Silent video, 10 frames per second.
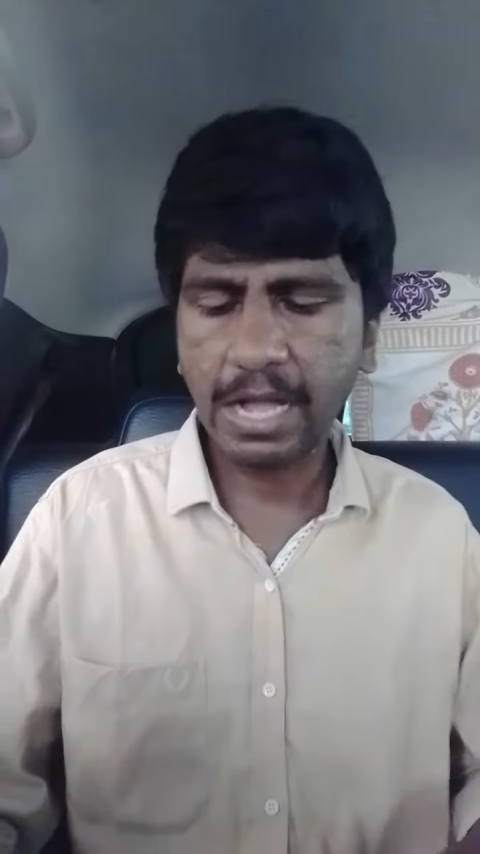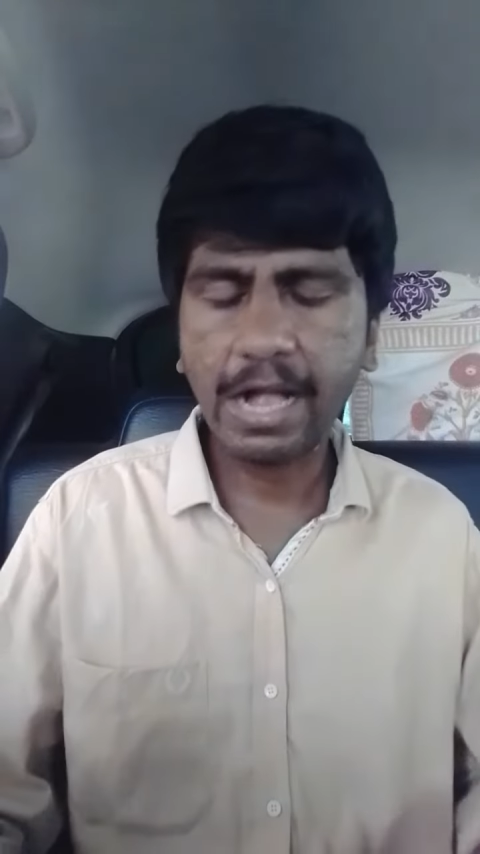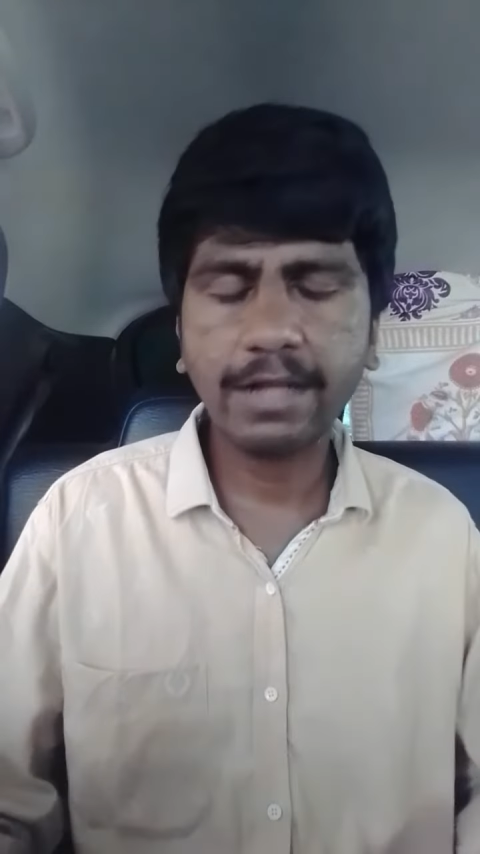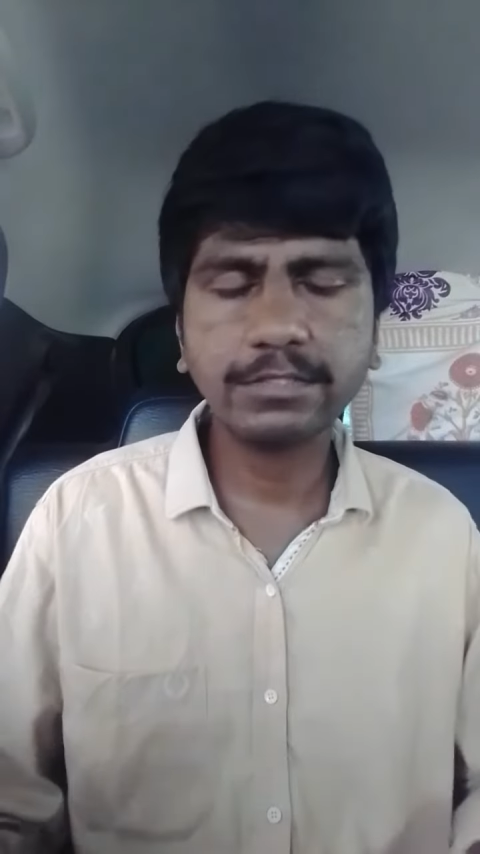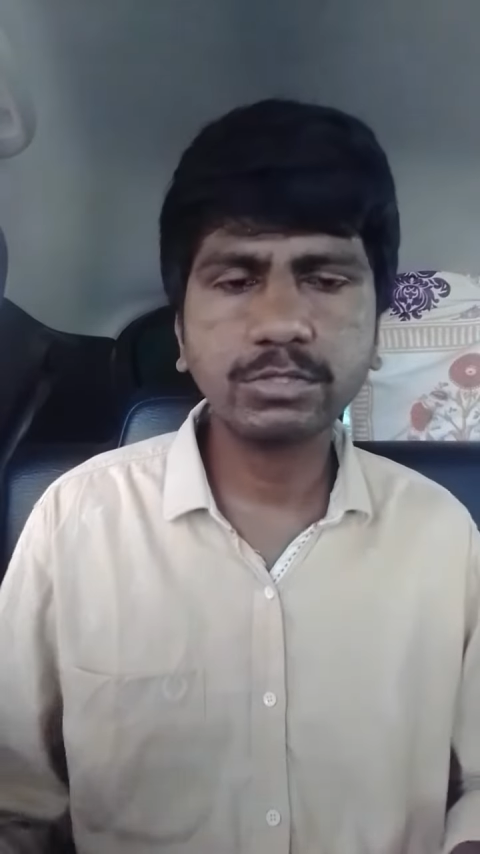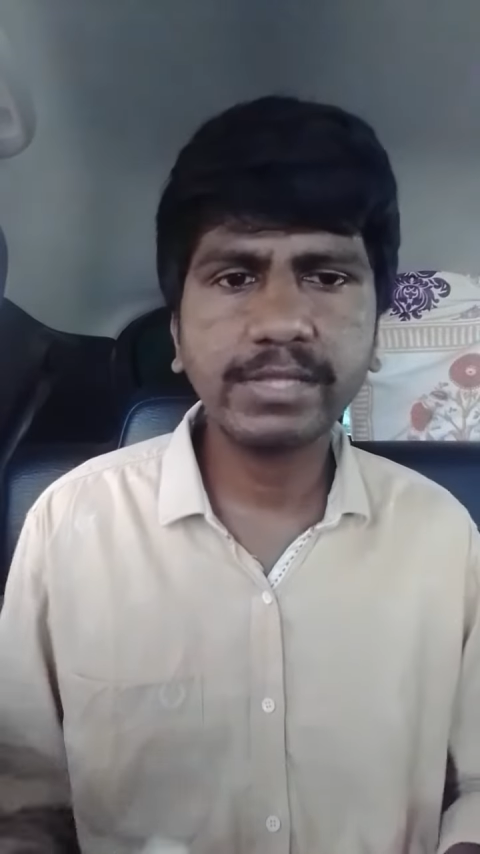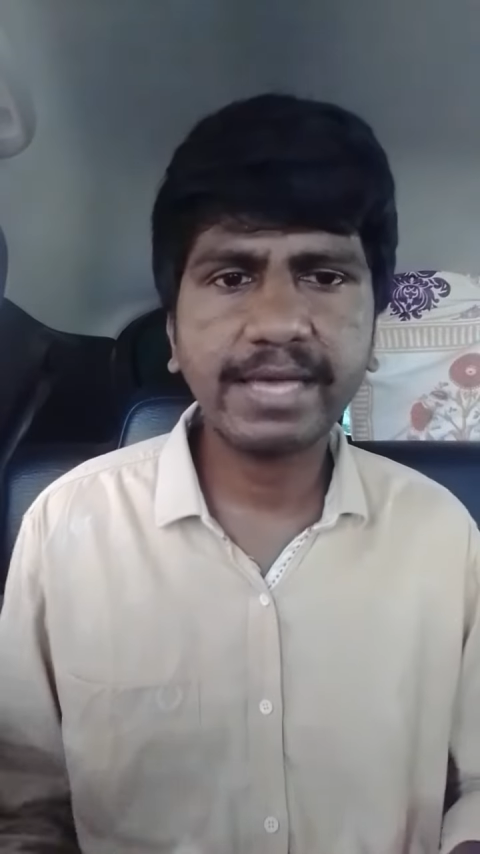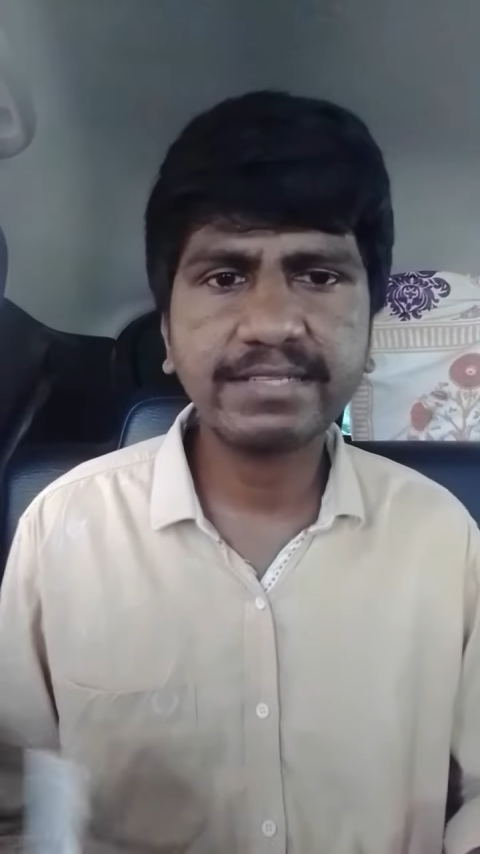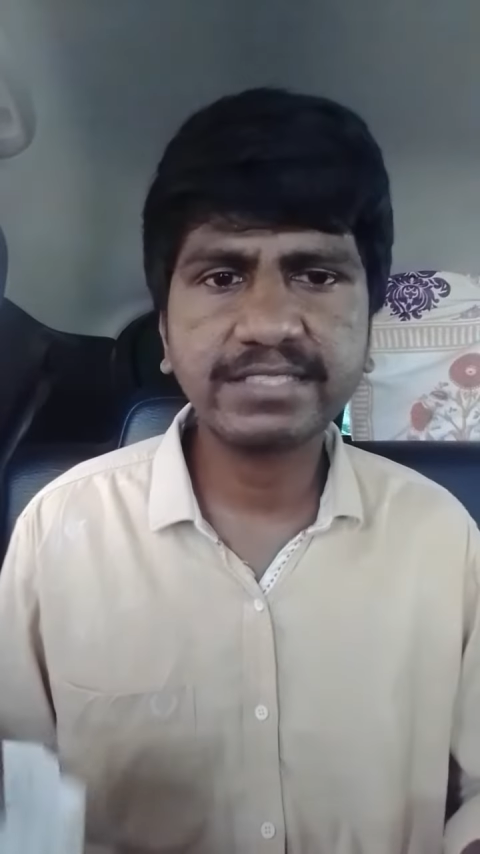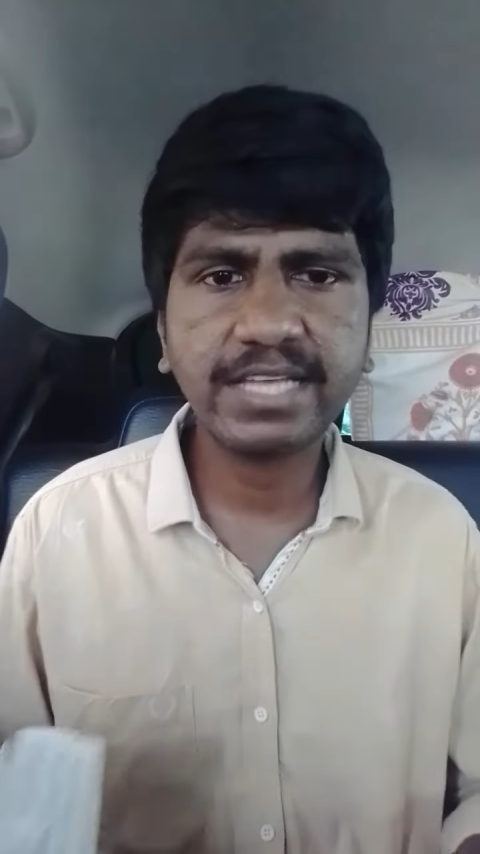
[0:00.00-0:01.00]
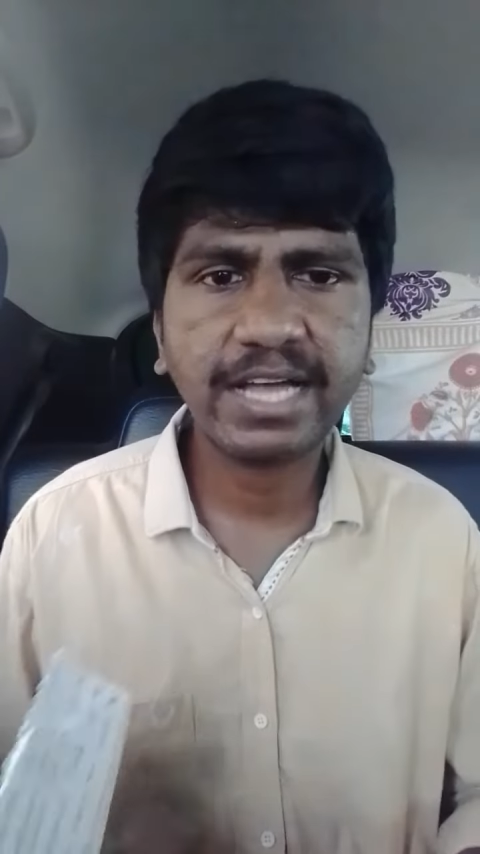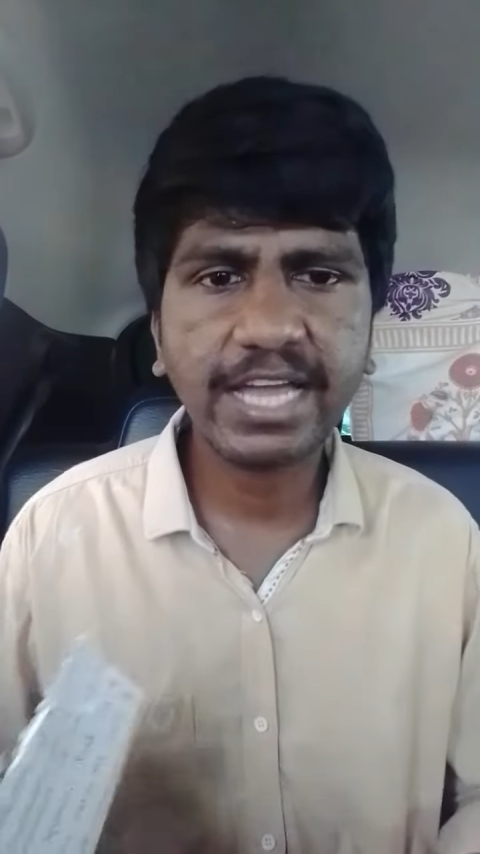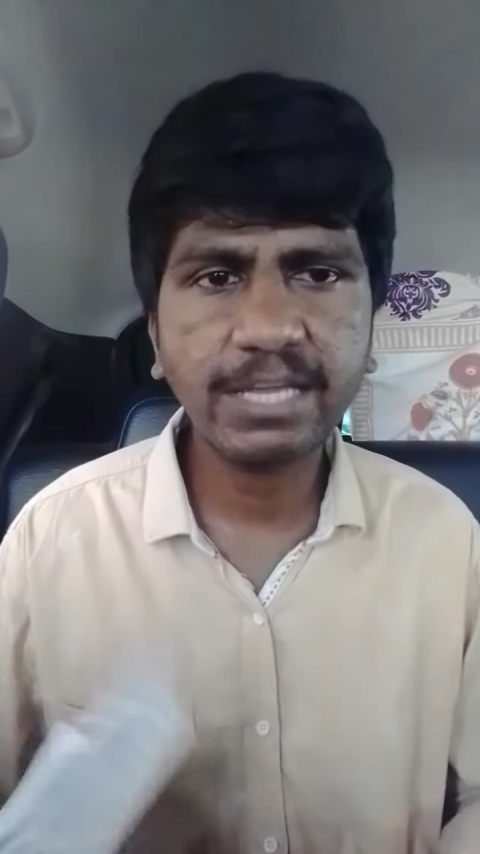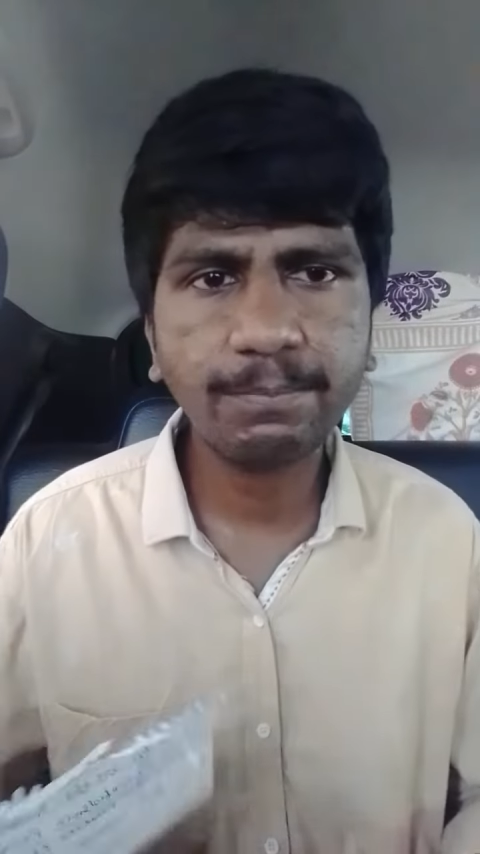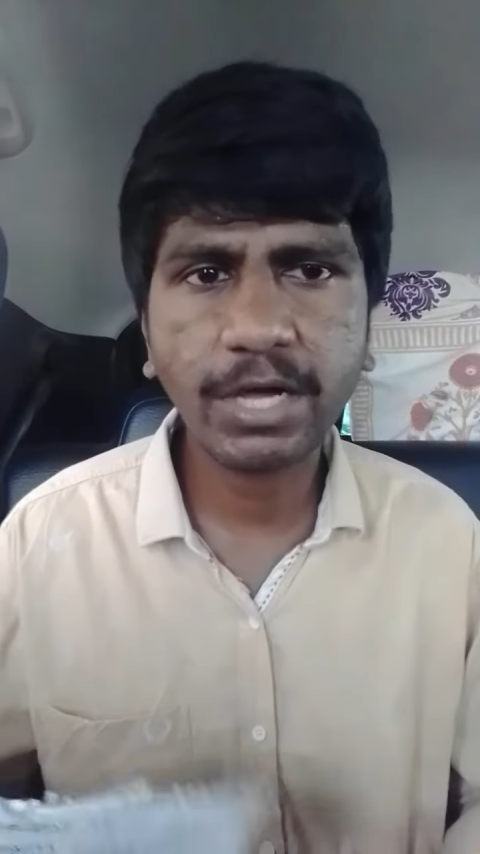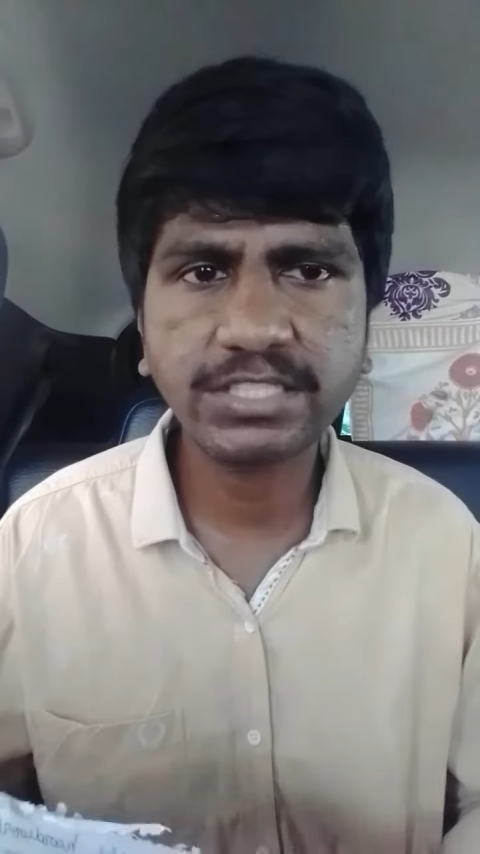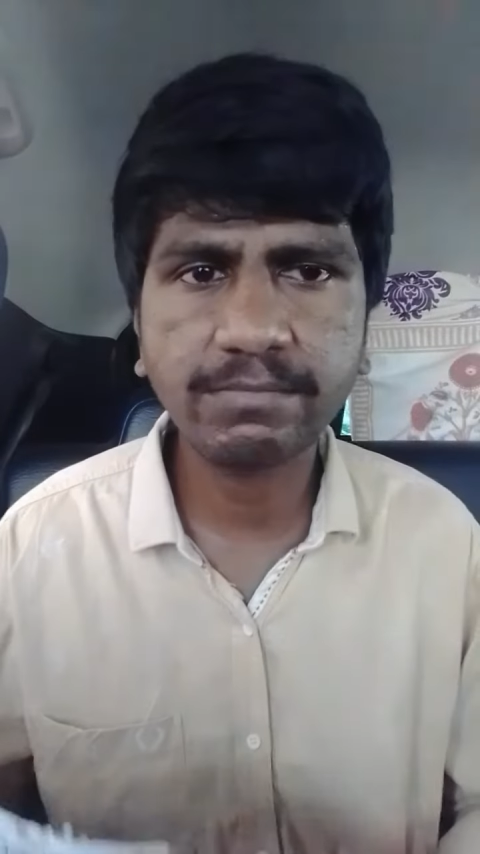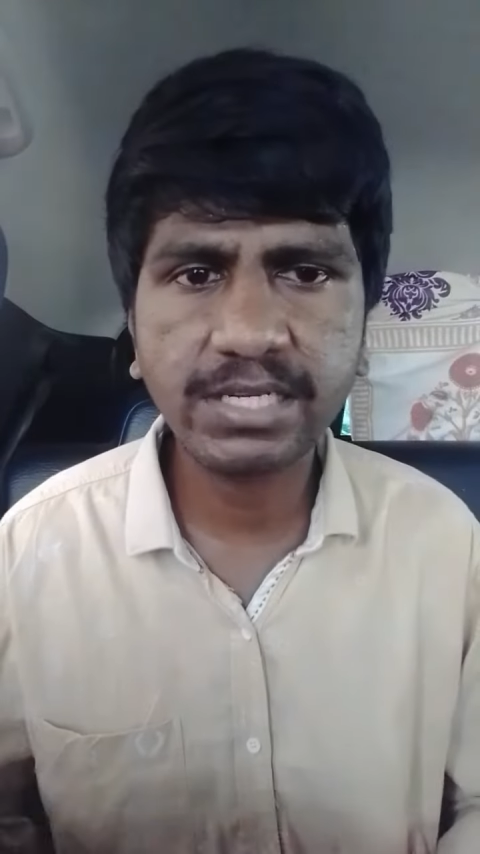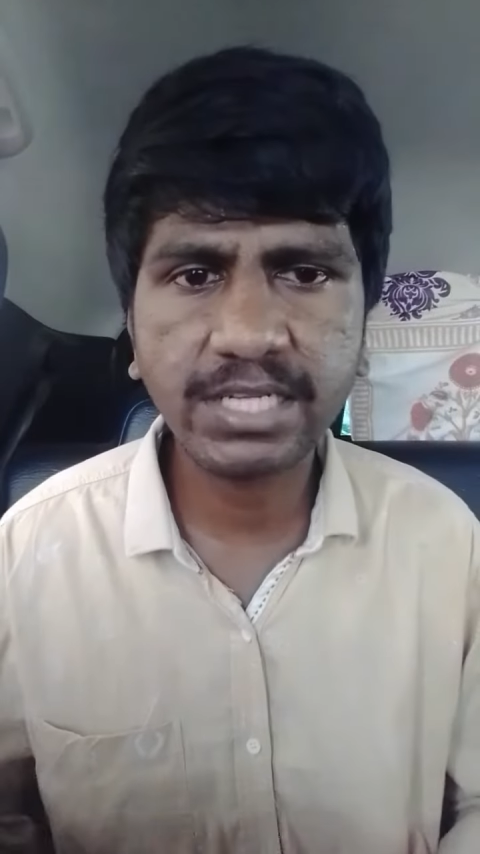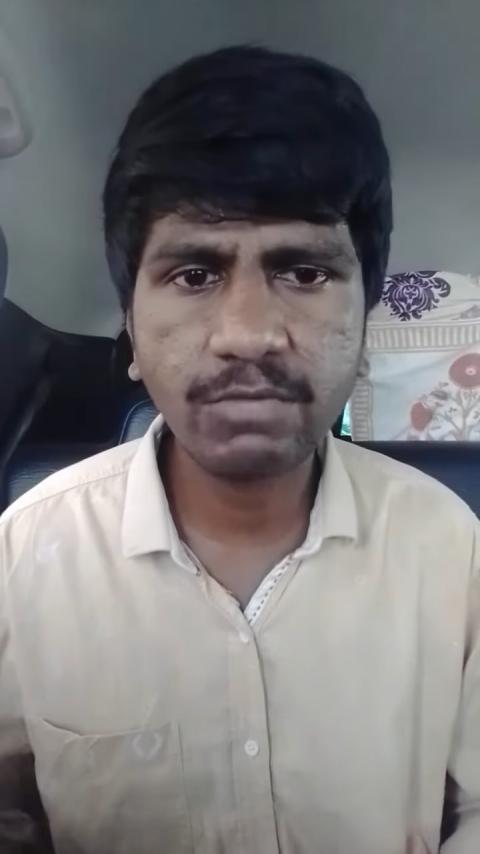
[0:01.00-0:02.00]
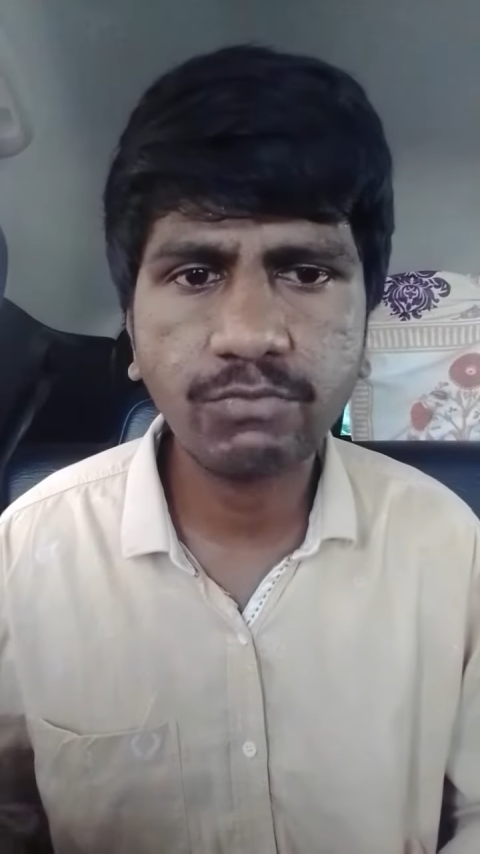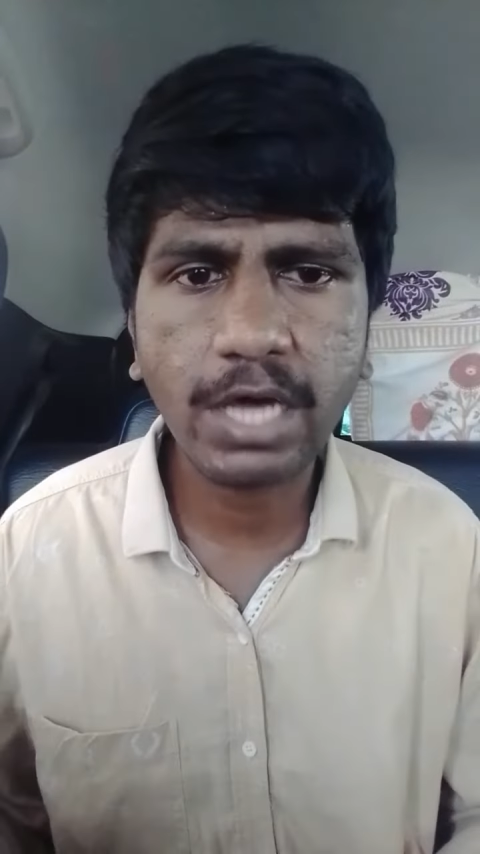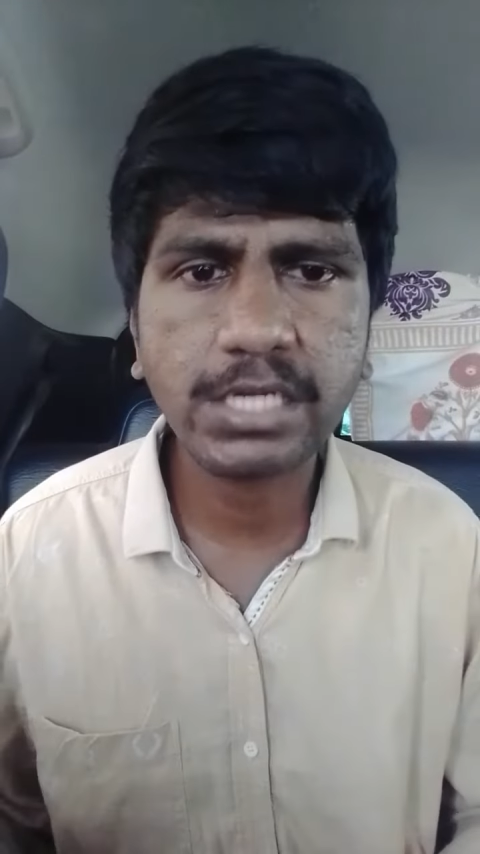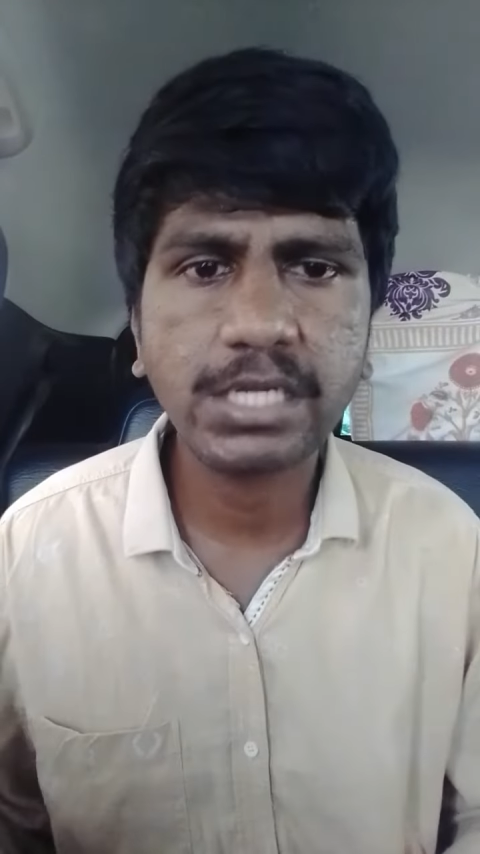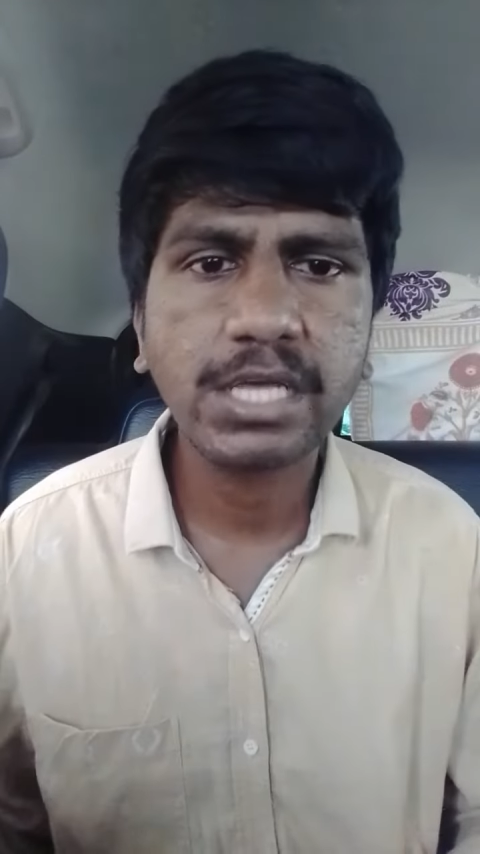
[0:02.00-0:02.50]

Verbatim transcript: also there is a high possibility for